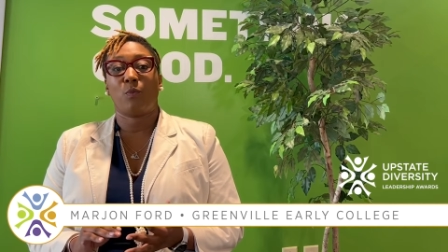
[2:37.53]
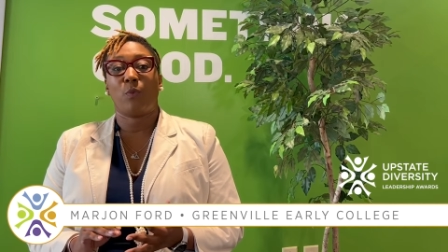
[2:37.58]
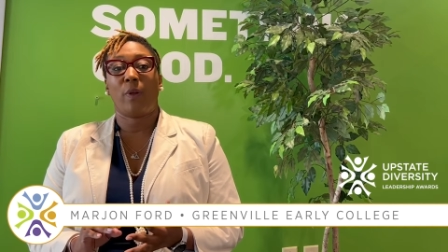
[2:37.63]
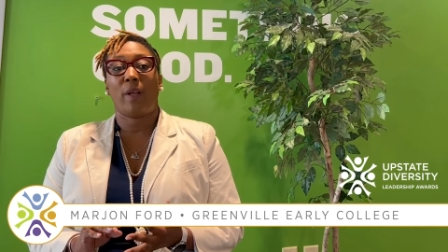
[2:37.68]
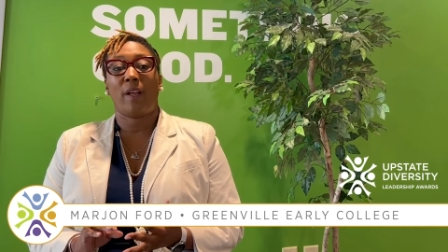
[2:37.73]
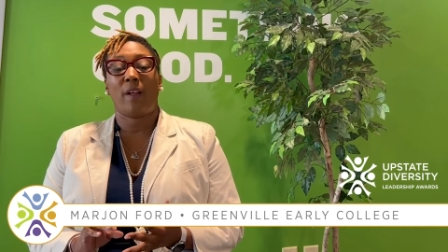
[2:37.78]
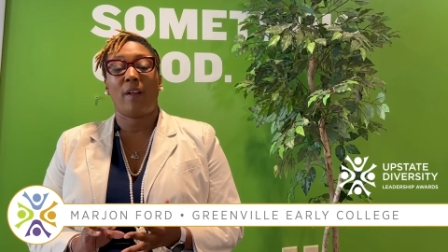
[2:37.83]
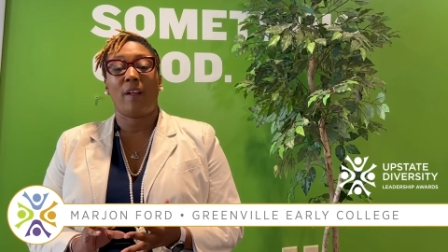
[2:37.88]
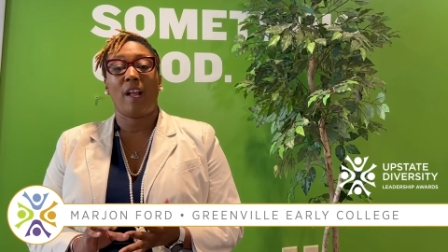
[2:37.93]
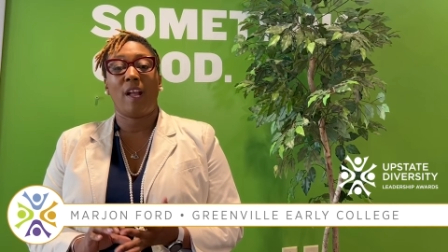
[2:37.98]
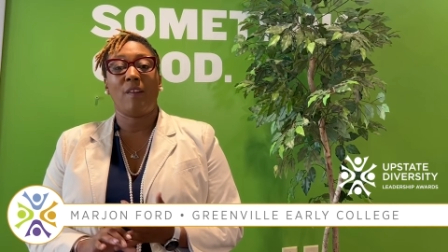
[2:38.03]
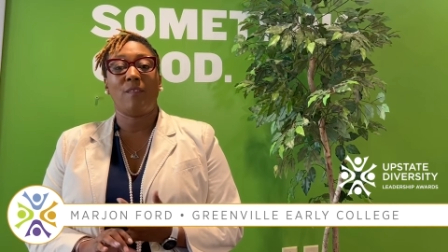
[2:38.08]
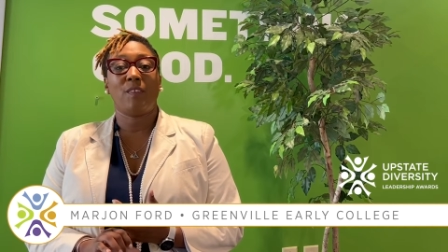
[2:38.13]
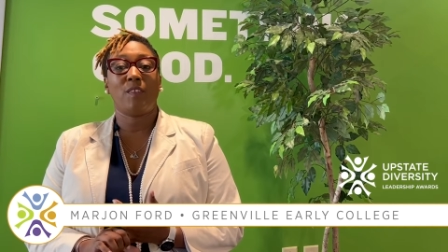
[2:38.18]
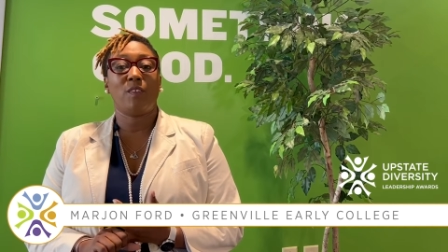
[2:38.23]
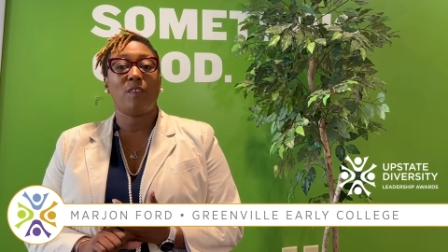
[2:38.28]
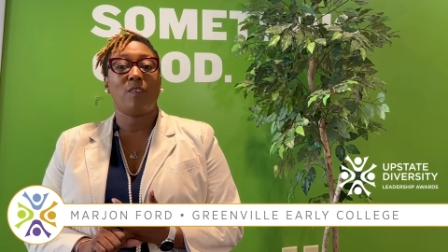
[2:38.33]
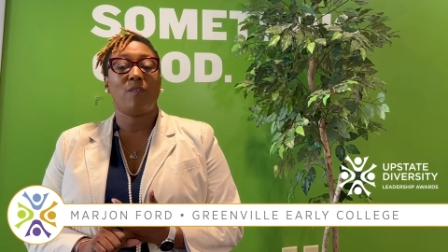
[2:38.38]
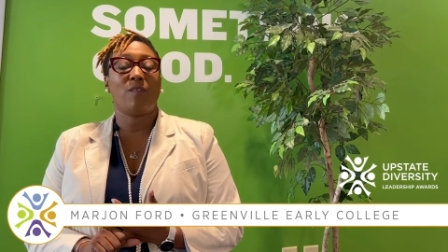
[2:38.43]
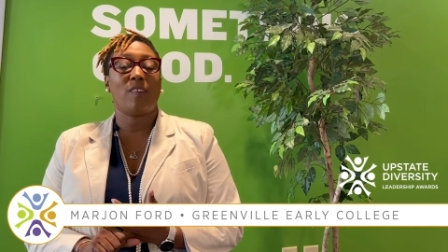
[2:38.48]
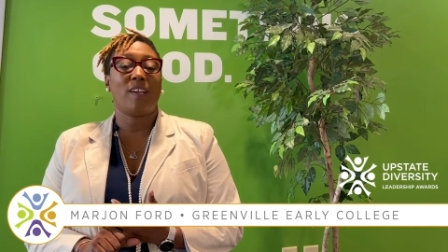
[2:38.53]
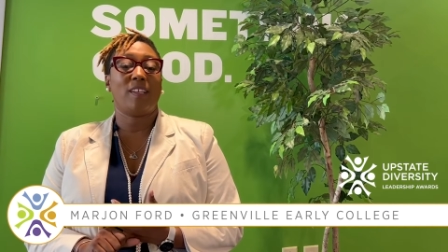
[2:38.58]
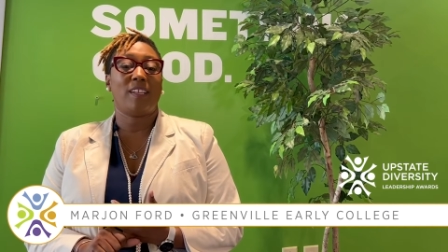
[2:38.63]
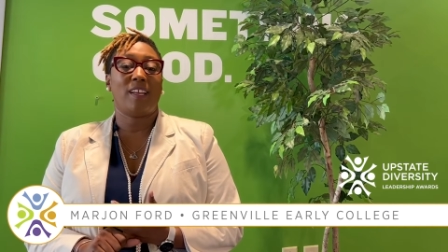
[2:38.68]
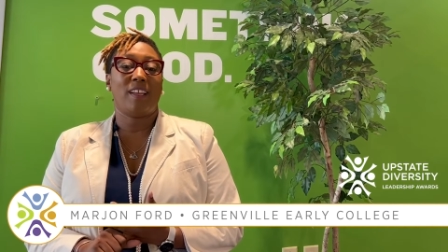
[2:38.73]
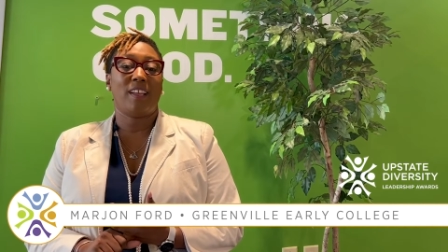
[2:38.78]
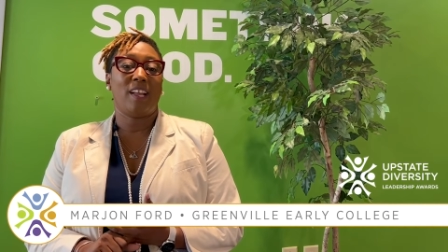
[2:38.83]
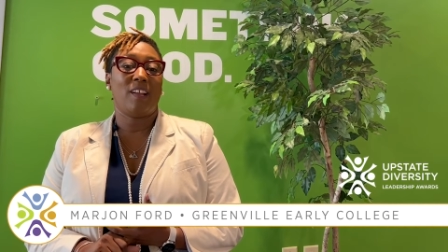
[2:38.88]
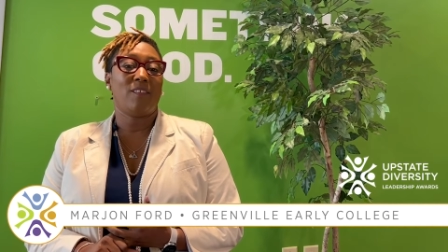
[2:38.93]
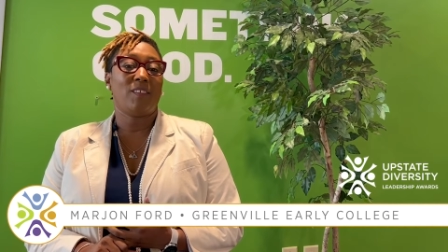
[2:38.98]
where every, you can find
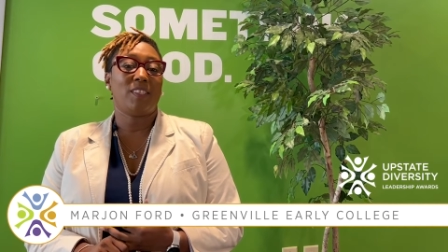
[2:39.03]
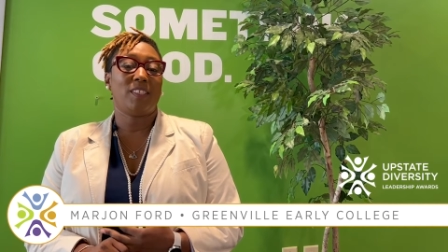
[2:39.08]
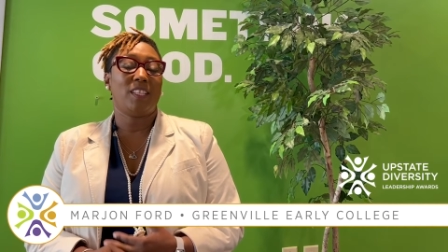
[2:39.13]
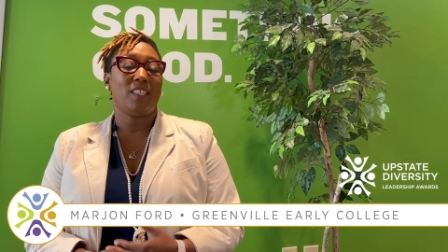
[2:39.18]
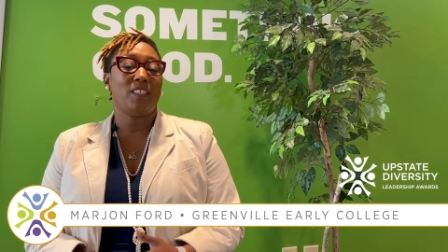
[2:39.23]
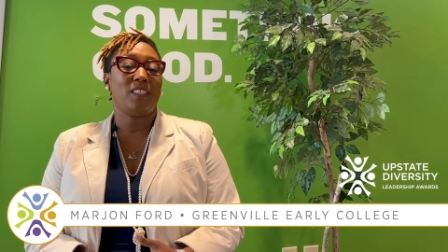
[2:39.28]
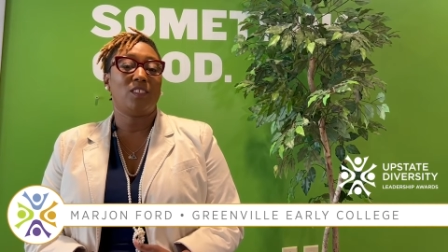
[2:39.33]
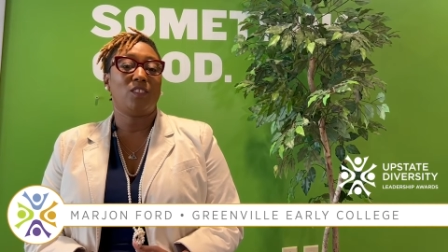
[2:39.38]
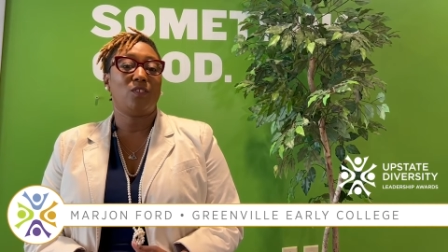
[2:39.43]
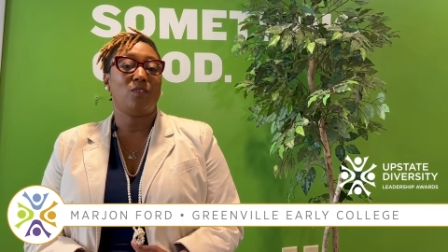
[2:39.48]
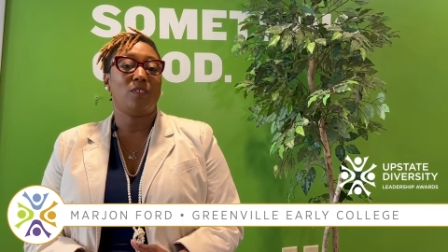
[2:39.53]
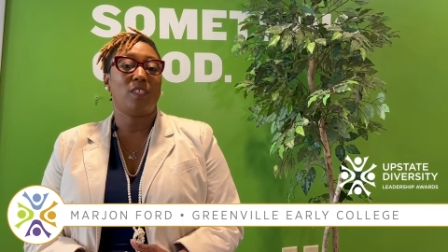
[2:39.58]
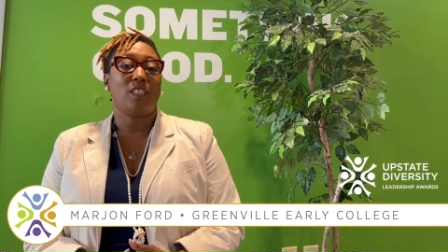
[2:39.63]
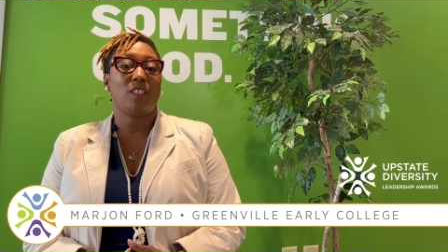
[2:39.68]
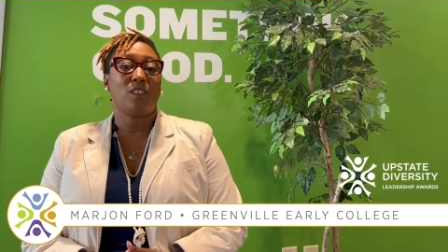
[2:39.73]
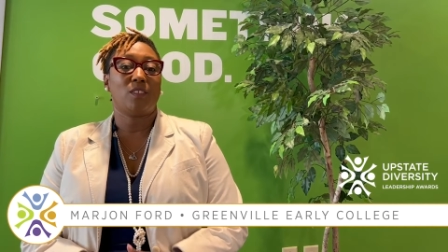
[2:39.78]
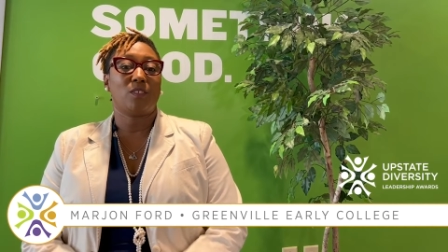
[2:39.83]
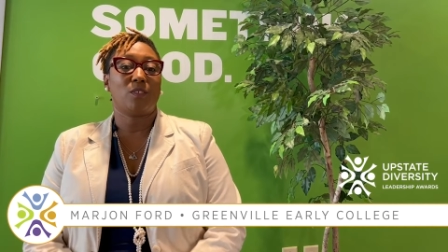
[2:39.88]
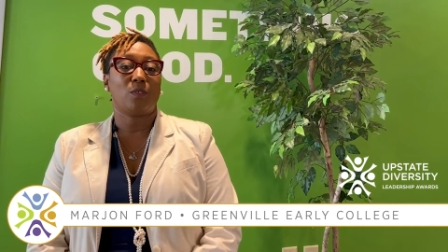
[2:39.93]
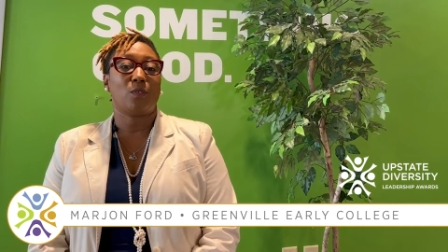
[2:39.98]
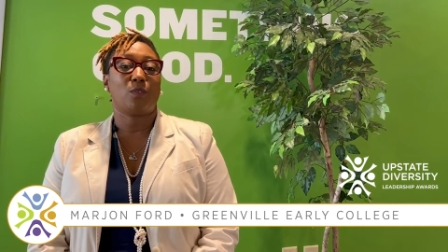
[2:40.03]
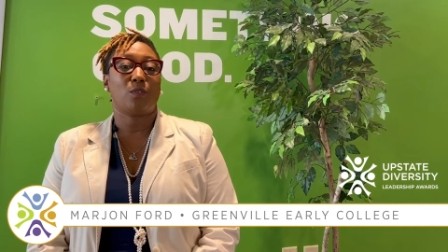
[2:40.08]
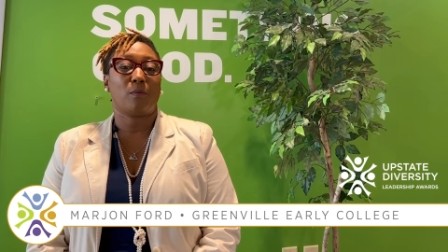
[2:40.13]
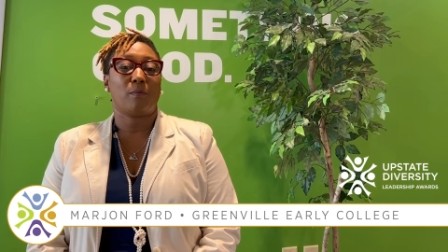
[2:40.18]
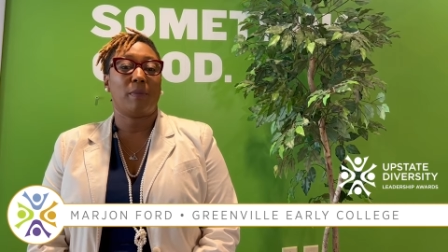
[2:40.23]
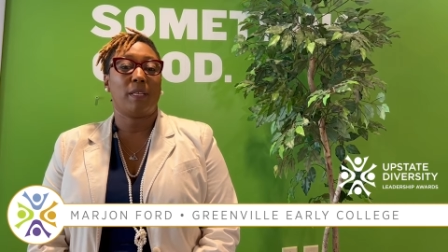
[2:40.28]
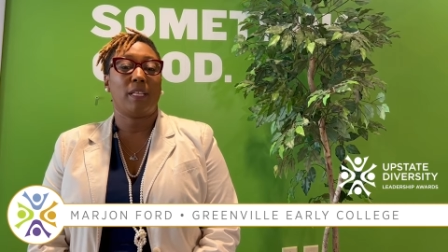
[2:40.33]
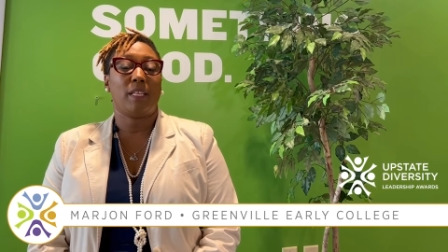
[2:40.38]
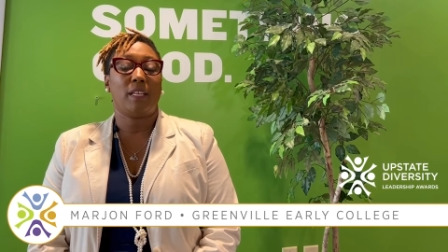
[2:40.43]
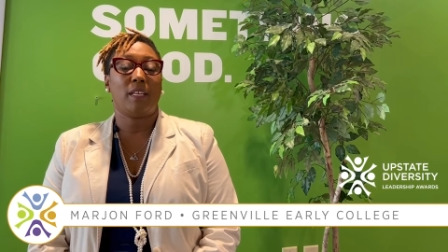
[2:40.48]
out everything that you need on social
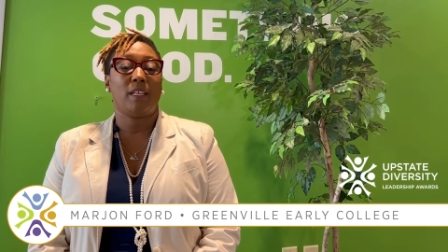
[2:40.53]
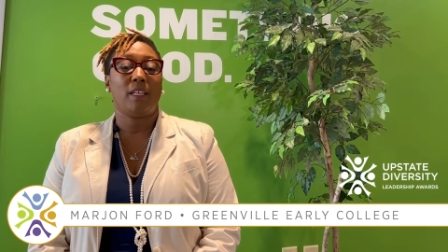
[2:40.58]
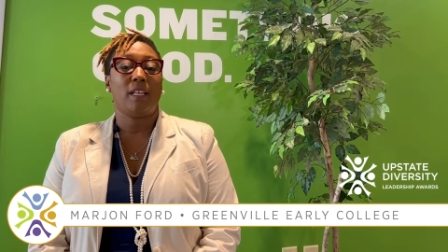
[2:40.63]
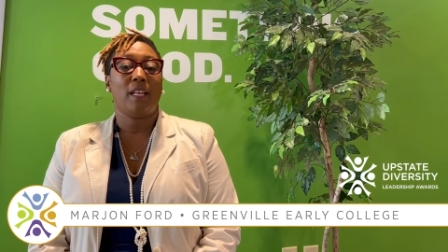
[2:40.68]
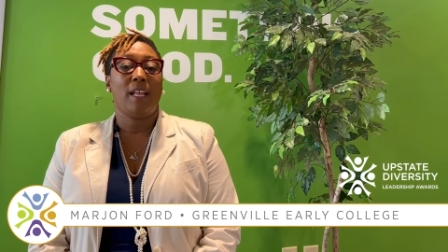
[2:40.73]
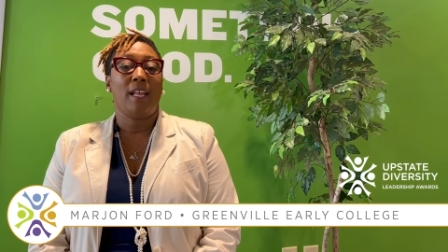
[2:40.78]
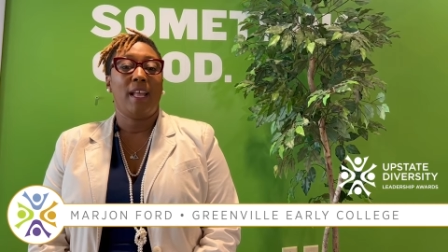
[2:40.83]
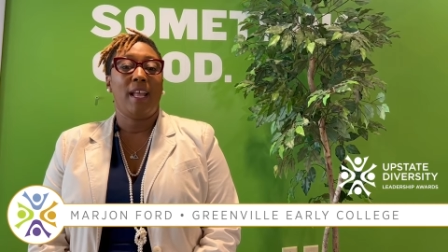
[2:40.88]
media.